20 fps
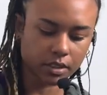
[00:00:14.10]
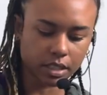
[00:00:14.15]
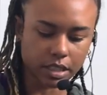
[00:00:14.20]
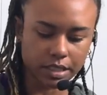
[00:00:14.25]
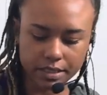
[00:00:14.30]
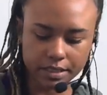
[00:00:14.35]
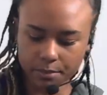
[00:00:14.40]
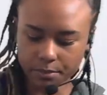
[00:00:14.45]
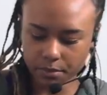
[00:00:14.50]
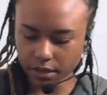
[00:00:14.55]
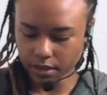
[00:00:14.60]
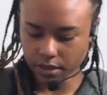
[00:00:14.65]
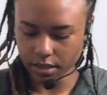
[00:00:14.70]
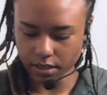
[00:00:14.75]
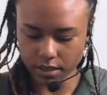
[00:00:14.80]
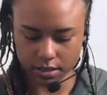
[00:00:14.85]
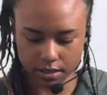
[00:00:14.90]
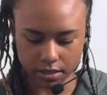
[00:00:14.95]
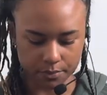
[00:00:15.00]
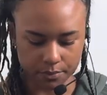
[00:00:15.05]
something that
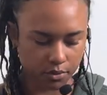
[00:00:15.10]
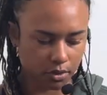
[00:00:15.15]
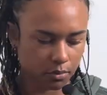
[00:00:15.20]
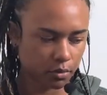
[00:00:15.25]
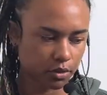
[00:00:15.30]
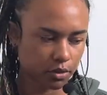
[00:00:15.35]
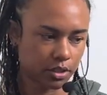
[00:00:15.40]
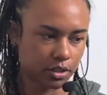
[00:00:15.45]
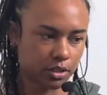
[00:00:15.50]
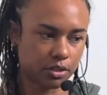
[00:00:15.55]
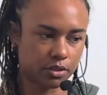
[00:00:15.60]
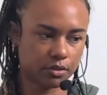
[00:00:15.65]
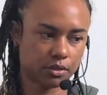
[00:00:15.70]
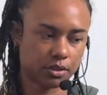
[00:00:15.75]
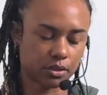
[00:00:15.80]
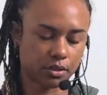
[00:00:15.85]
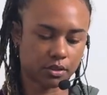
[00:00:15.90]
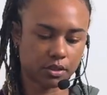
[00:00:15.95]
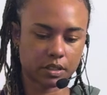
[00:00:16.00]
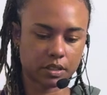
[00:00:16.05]
is comfortable to you.
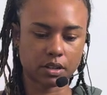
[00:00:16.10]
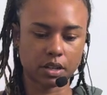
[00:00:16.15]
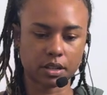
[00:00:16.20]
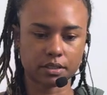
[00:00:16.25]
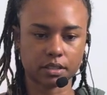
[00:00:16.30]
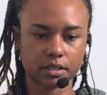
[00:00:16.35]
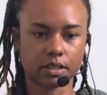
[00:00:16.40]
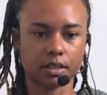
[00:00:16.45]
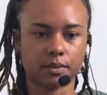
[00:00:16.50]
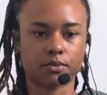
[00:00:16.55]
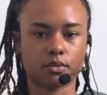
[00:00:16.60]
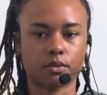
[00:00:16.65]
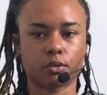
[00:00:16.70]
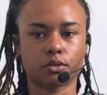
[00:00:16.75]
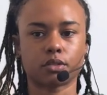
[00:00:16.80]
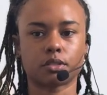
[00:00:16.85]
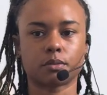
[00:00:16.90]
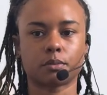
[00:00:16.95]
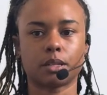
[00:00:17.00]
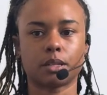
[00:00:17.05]
So crisscross is comfortable
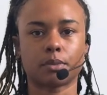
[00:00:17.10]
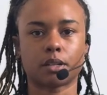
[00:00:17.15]
to me,